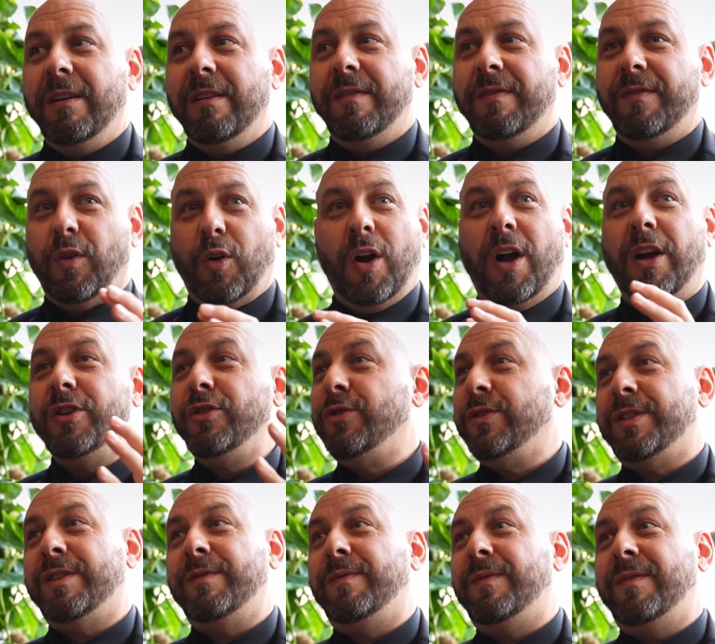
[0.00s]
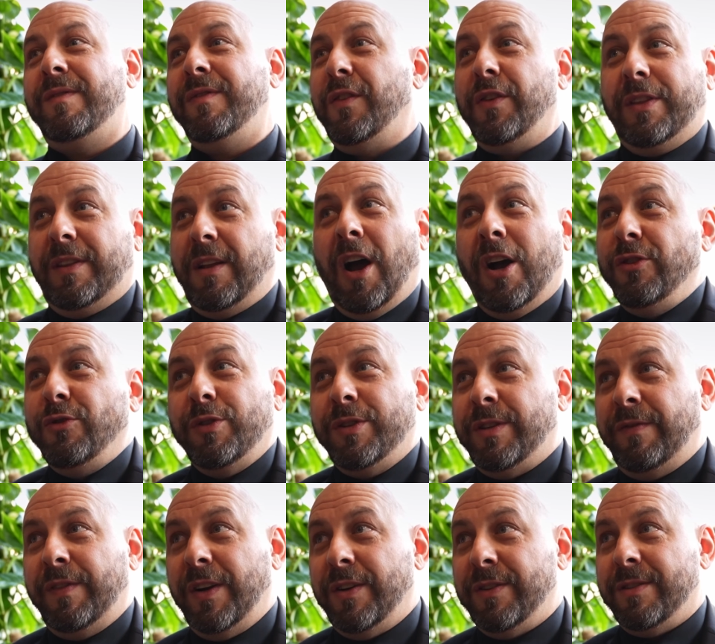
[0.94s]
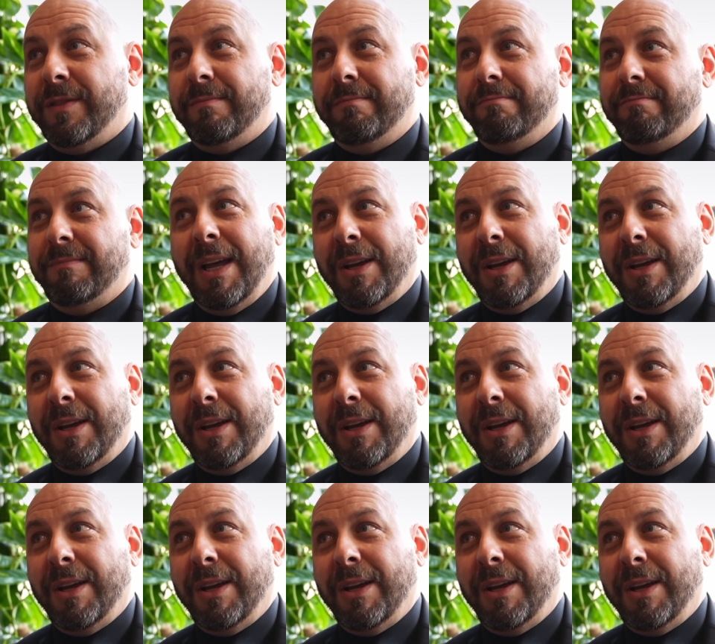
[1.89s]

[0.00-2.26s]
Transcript: for hundreds of years,